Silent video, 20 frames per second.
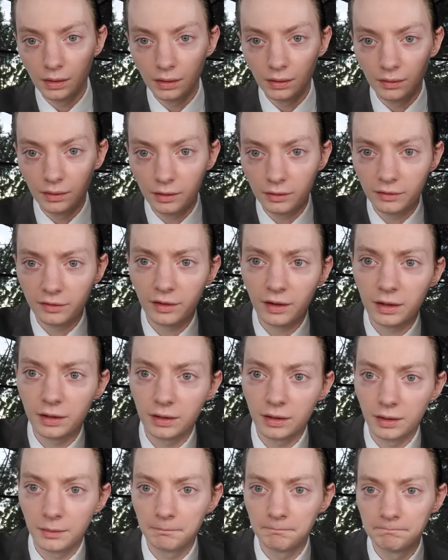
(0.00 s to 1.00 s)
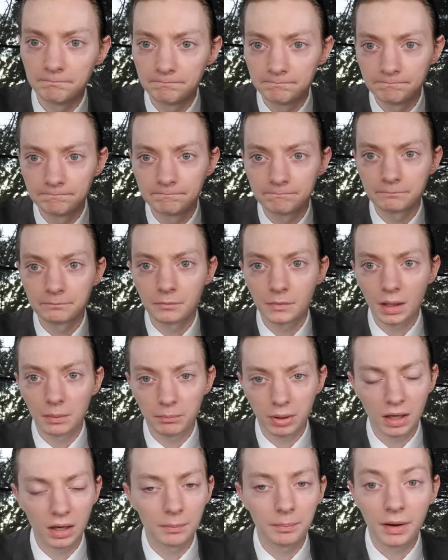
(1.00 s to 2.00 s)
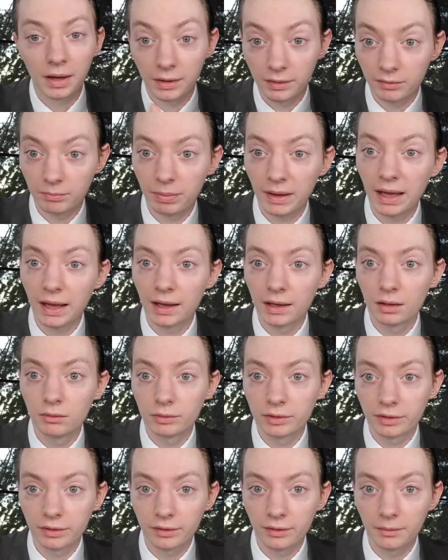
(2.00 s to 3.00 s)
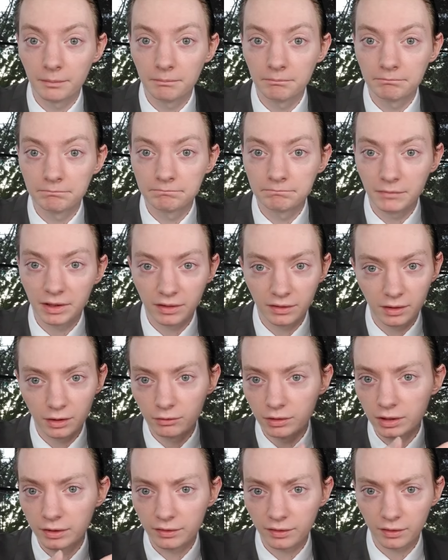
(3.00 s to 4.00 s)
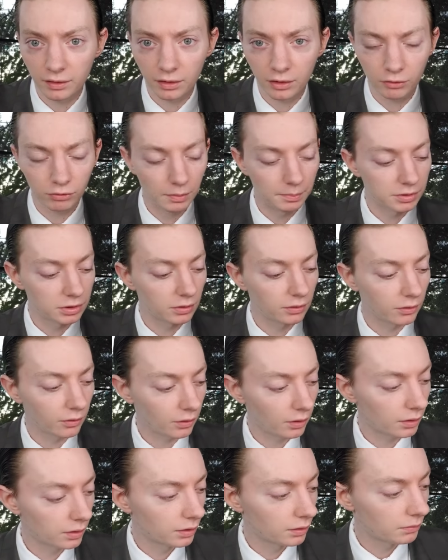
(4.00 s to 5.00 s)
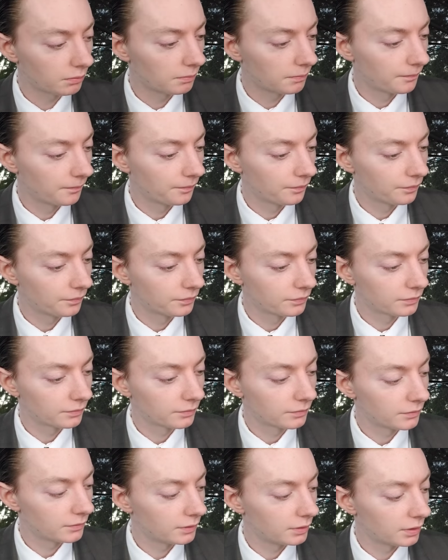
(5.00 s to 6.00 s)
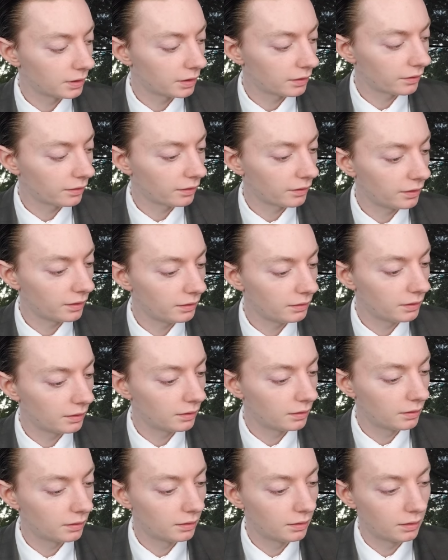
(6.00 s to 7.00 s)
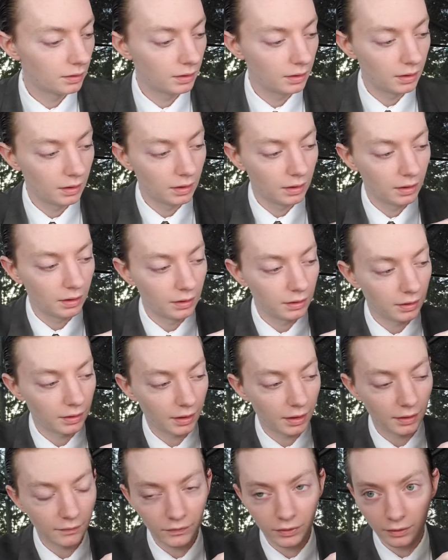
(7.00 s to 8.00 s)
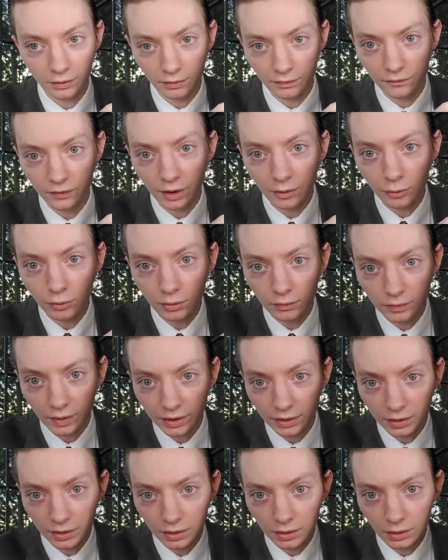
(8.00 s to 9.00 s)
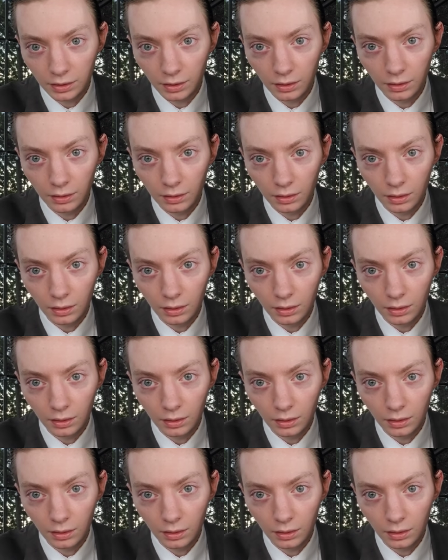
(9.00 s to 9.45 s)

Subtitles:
There is a Popeyes bag with some mysterious inscriptions on it, and you can see you have this funnel right here